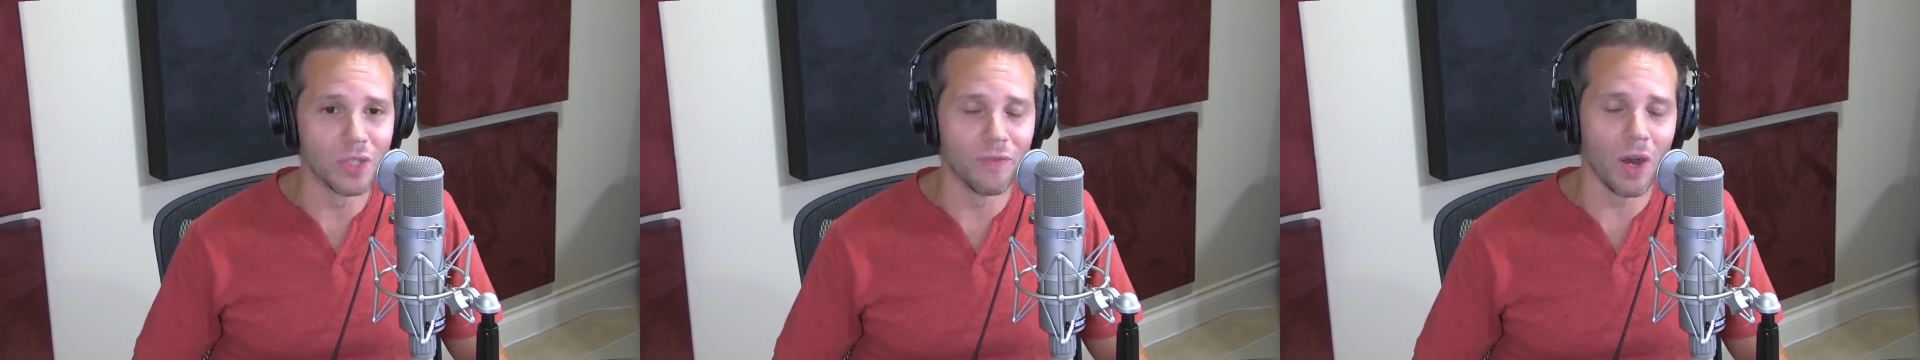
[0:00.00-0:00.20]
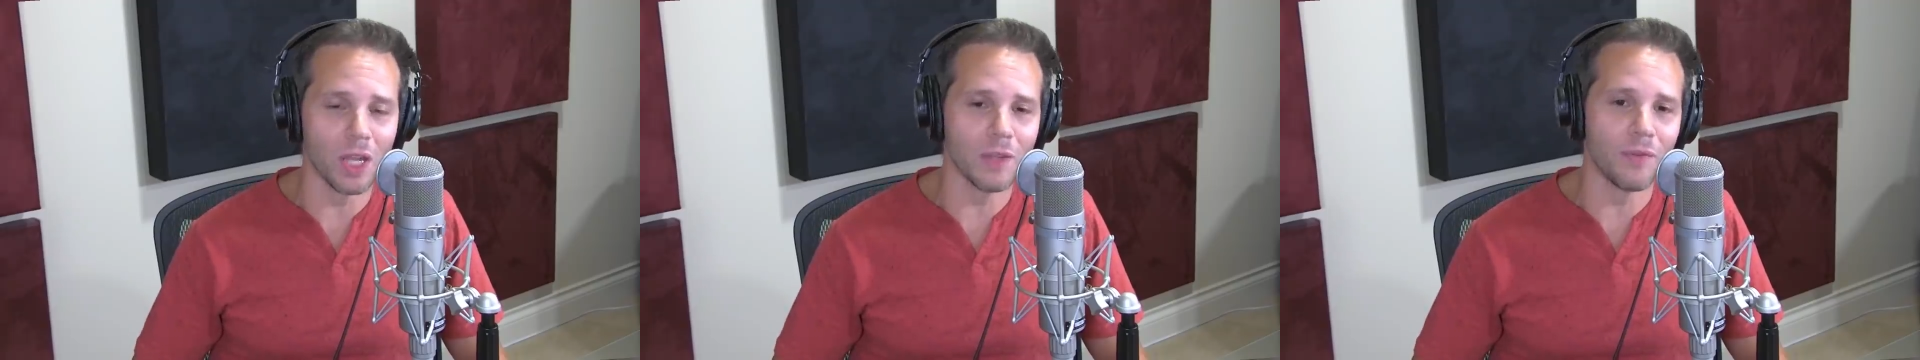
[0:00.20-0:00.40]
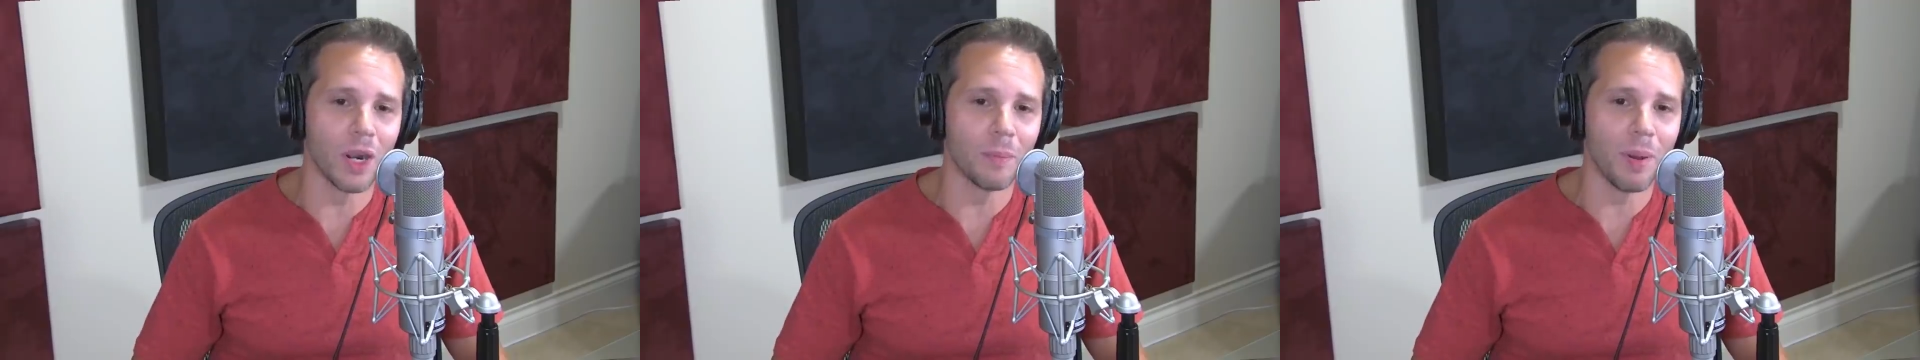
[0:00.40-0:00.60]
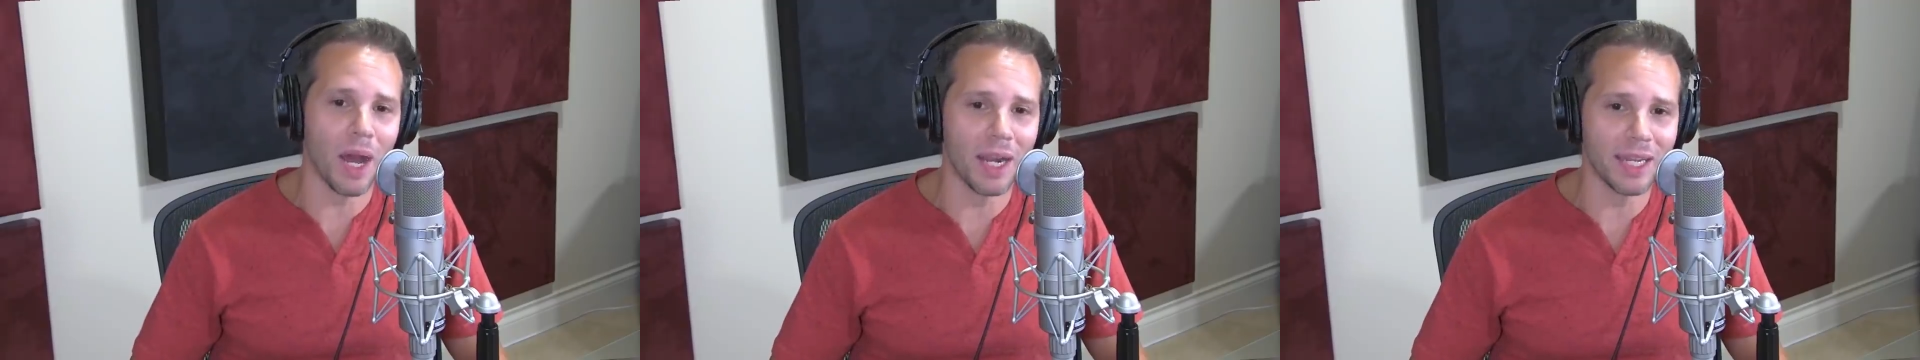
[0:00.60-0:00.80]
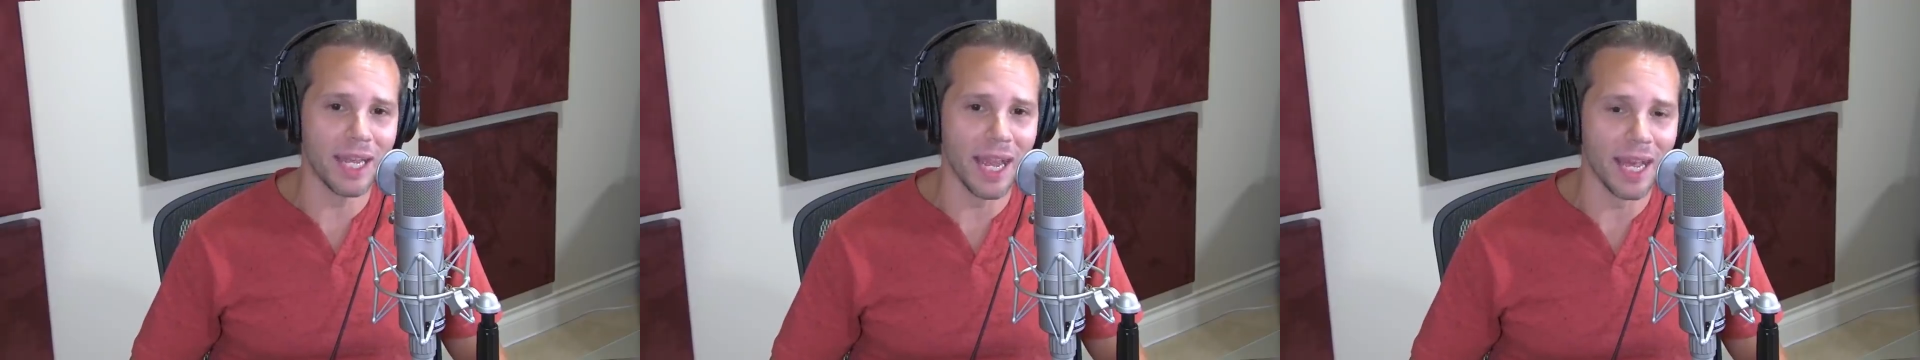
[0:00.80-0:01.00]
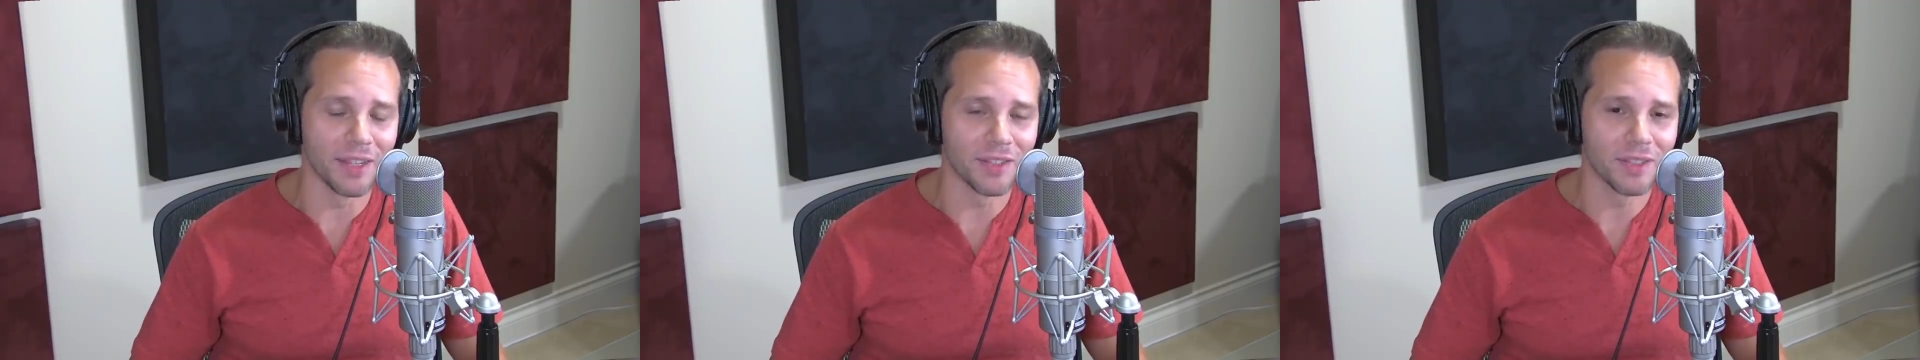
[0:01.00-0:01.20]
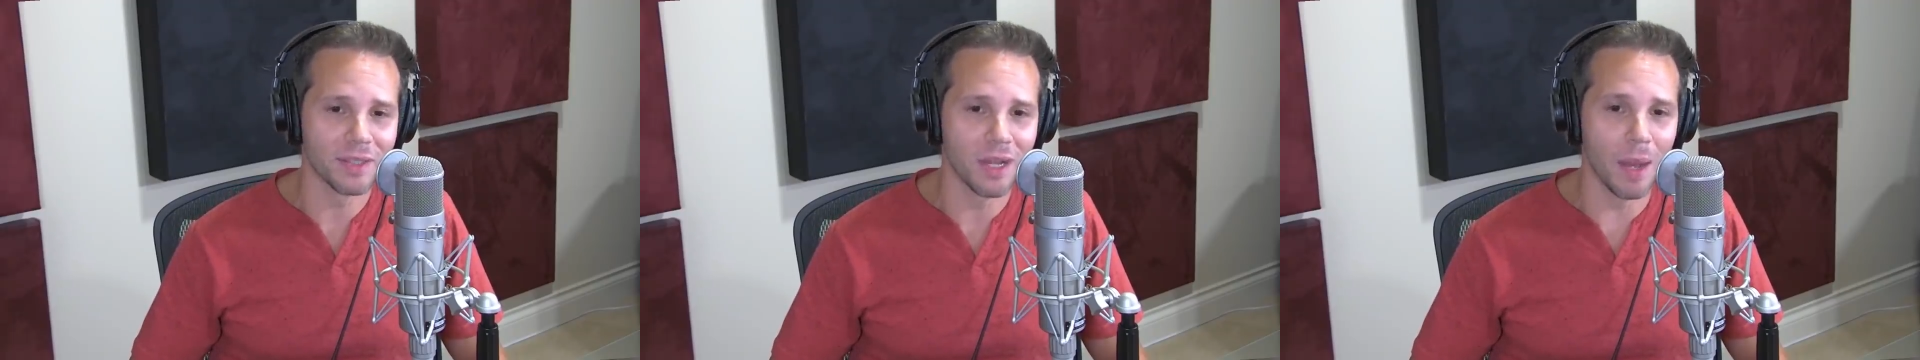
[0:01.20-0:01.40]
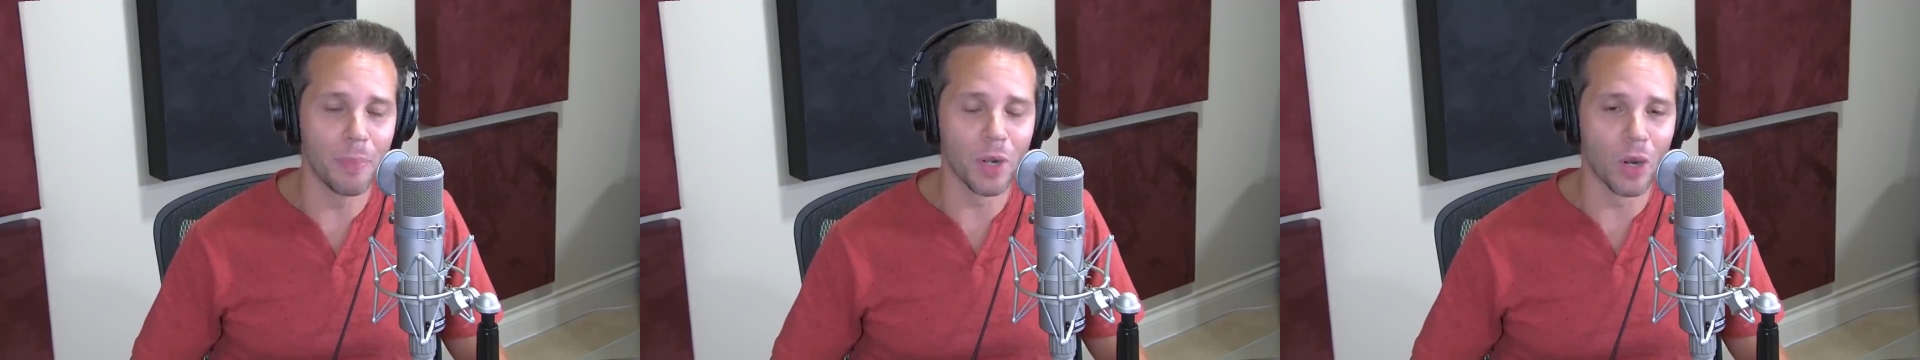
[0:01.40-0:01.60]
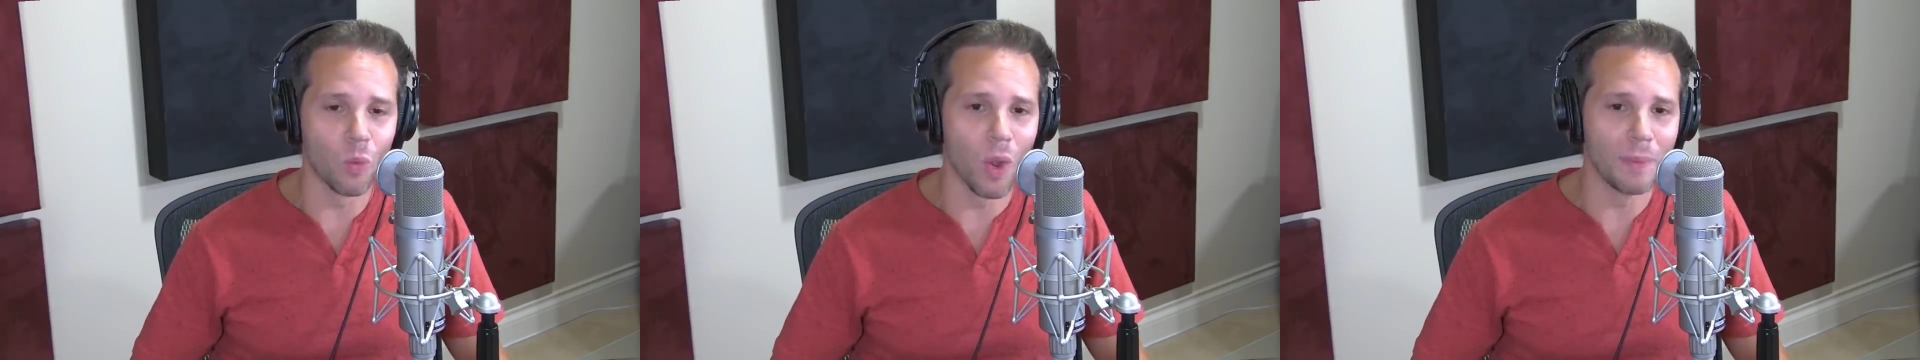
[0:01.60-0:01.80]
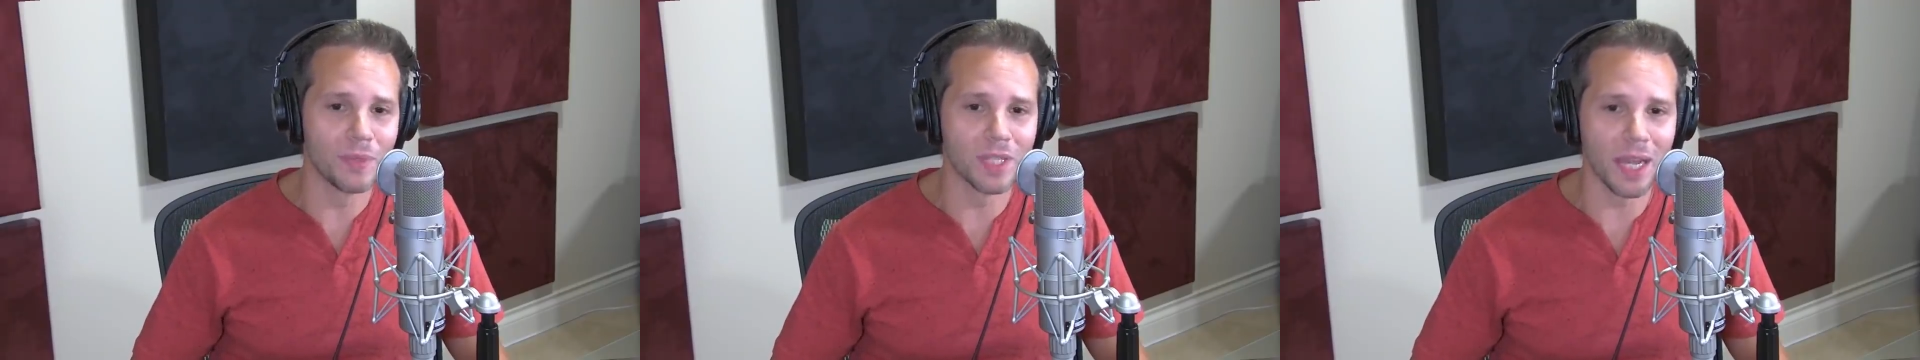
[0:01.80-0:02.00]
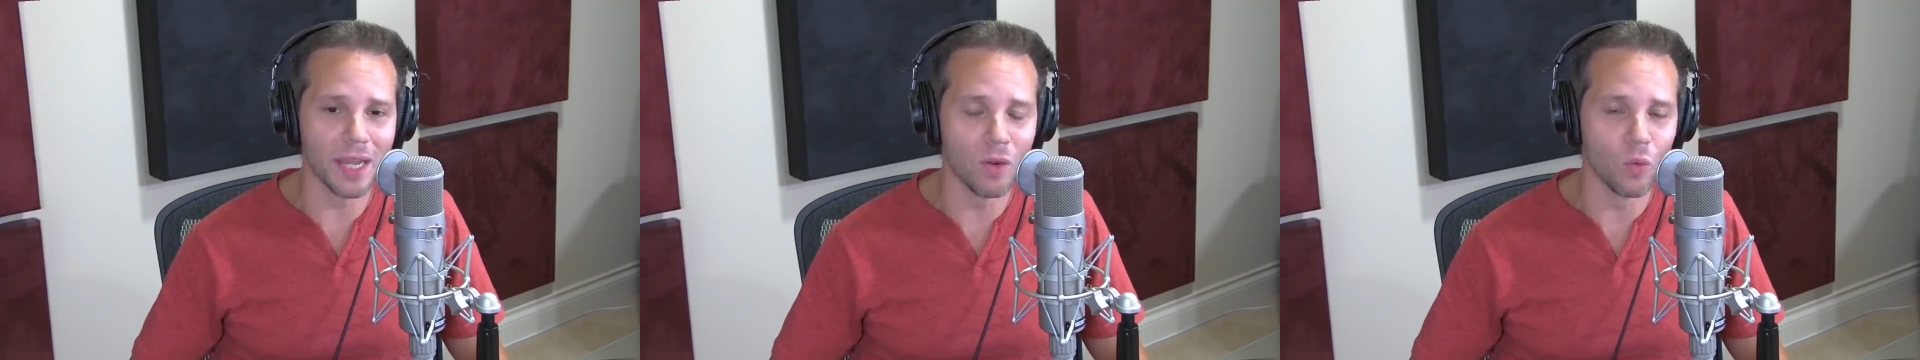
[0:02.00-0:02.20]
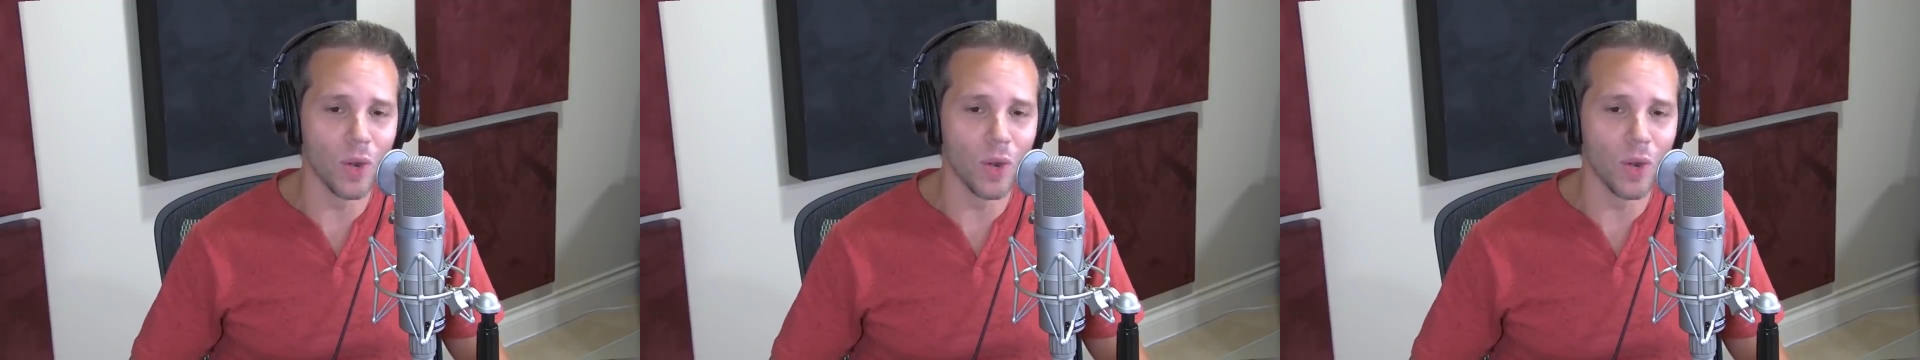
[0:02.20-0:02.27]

of all of our podcasts up at our website,